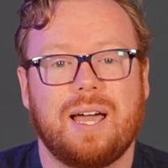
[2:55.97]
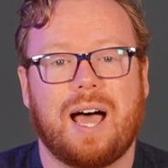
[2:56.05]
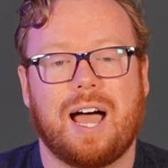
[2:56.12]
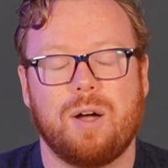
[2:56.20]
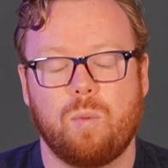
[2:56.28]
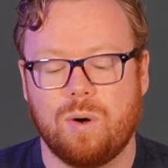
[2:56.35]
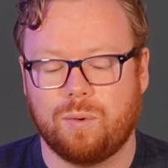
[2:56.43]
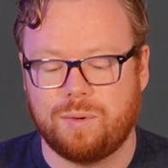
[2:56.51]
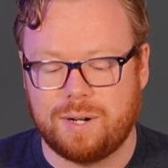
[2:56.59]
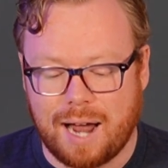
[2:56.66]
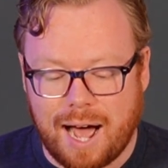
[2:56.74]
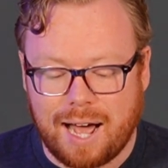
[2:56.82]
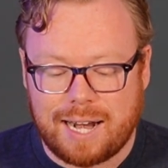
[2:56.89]
I will
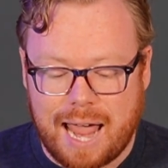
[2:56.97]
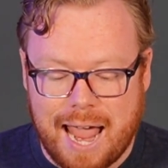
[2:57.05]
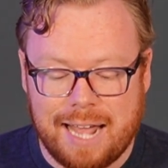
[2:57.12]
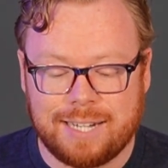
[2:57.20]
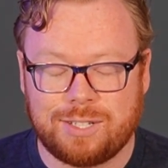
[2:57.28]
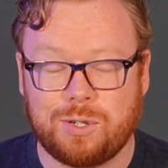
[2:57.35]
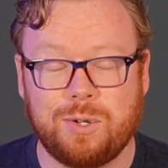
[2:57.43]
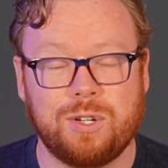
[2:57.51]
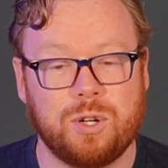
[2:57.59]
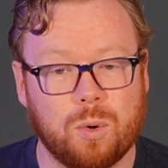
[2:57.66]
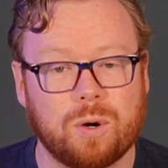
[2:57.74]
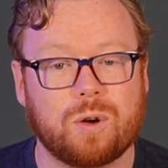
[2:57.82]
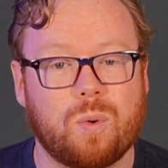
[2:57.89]
not answer
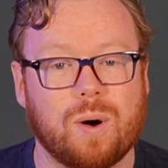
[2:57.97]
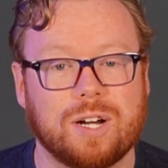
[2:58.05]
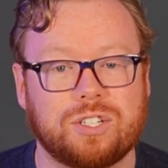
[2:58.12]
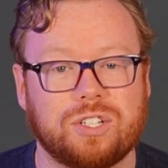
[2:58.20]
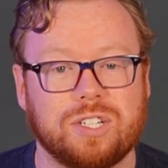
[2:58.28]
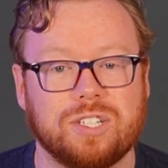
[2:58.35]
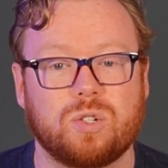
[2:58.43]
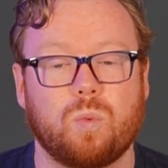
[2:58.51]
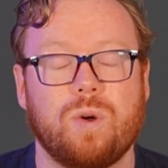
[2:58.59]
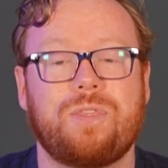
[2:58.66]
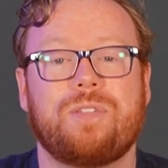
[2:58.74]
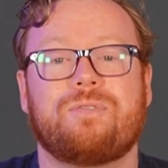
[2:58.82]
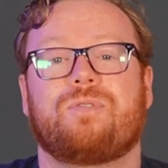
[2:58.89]
your questions
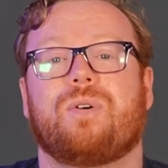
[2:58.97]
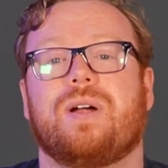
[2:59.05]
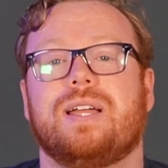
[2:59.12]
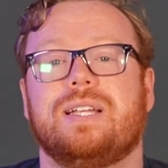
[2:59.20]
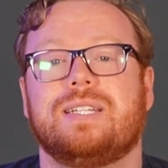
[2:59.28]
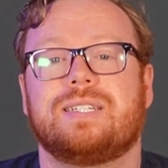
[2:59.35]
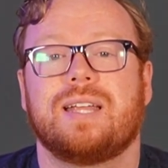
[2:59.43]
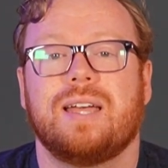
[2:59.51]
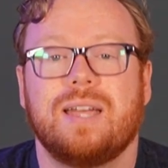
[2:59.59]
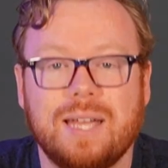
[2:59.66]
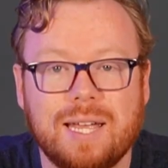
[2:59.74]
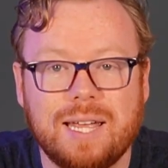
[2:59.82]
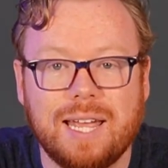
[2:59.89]
with the phrase,
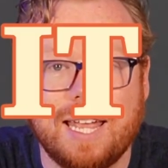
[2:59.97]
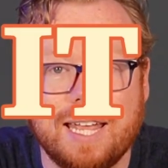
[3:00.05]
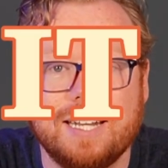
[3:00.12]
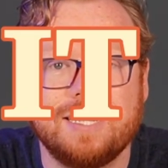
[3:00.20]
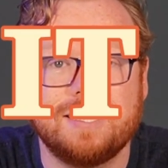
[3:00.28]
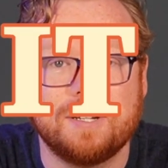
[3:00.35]
"it